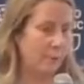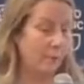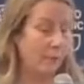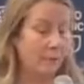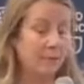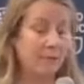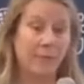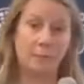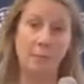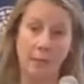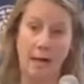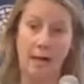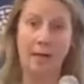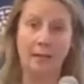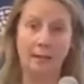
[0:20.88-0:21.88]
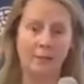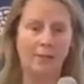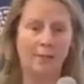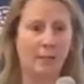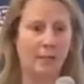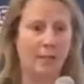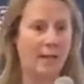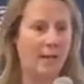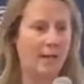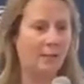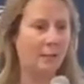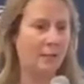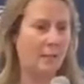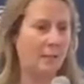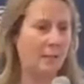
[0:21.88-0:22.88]
You know, we haven't seen them a lot. I'll say
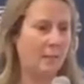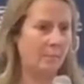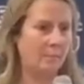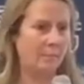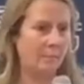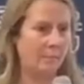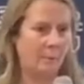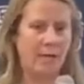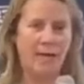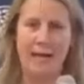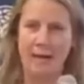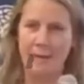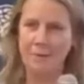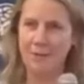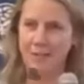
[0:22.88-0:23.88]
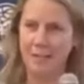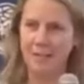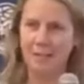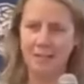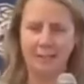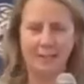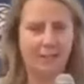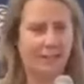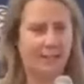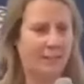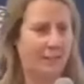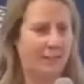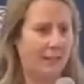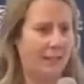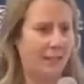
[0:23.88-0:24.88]
that. What I have seen,
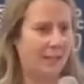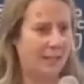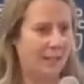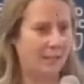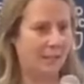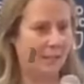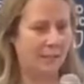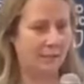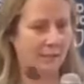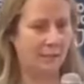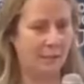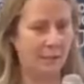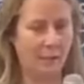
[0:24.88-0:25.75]
and